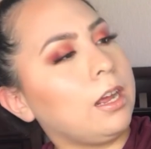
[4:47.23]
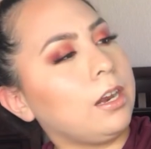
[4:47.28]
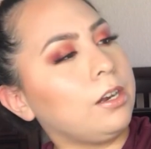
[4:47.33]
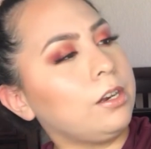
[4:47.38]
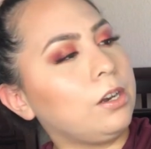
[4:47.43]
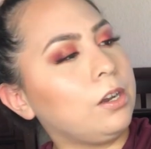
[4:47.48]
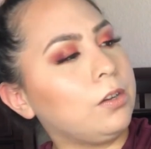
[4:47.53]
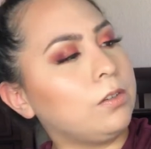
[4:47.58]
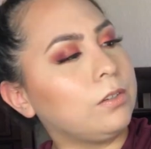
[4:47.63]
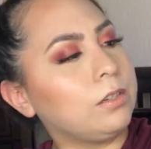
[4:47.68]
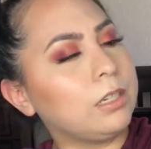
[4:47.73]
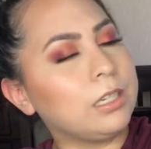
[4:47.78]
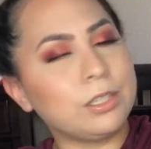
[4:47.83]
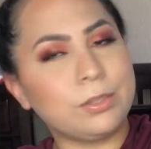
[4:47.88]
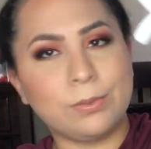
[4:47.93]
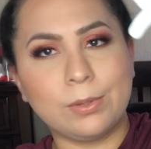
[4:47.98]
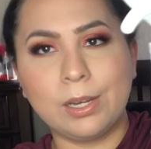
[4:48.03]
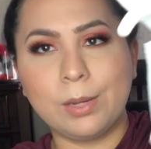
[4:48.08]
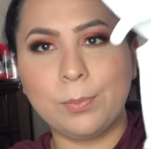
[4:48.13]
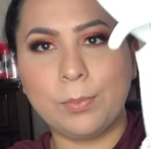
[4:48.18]
I don't know,
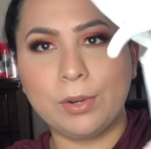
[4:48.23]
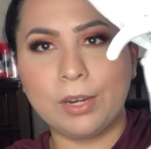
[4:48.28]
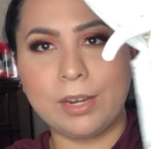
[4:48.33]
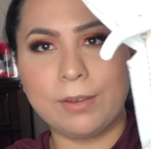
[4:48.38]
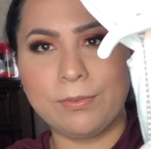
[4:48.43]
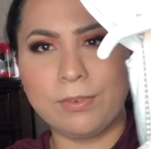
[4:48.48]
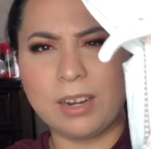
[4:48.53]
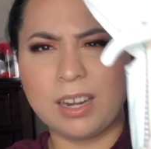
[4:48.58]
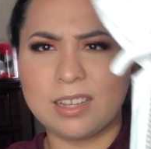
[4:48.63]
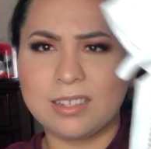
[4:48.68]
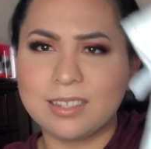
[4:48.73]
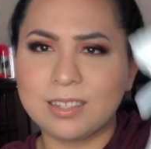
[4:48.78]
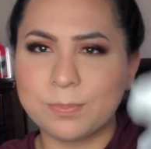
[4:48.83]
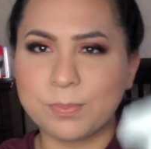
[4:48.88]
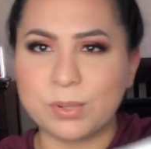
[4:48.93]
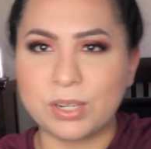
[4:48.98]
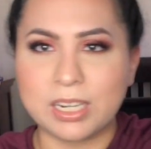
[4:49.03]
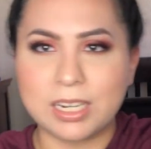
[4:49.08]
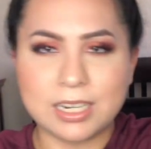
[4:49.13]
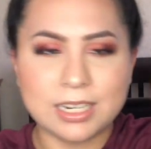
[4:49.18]
it's really pretty for like
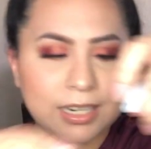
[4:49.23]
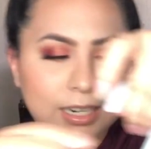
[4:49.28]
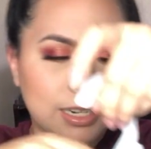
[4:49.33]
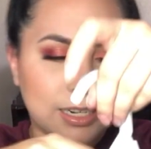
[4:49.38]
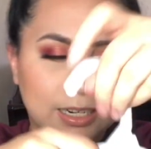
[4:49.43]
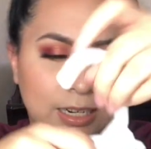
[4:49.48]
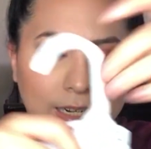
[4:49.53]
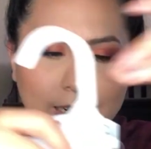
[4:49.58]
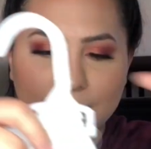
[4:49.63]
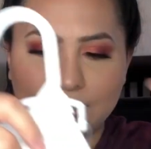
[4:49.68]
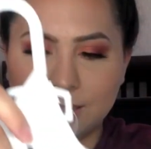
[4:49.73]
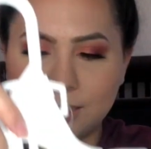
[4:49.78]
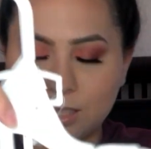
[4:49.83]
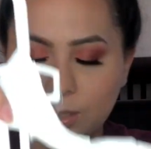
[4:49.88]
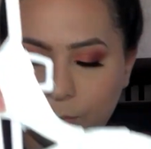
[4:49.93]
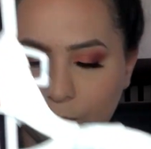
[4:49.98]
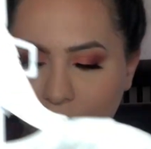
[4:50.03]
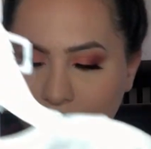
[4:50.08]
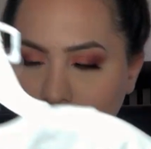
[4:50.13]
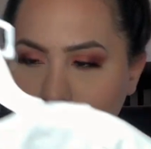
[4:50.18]
spring and
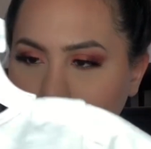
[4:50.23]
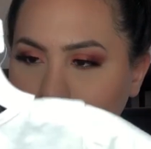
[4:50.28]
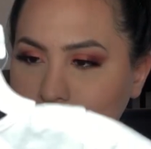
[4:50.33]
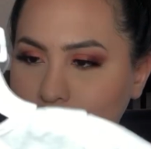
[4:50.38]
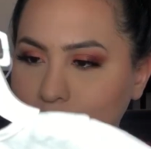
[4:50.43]
summer.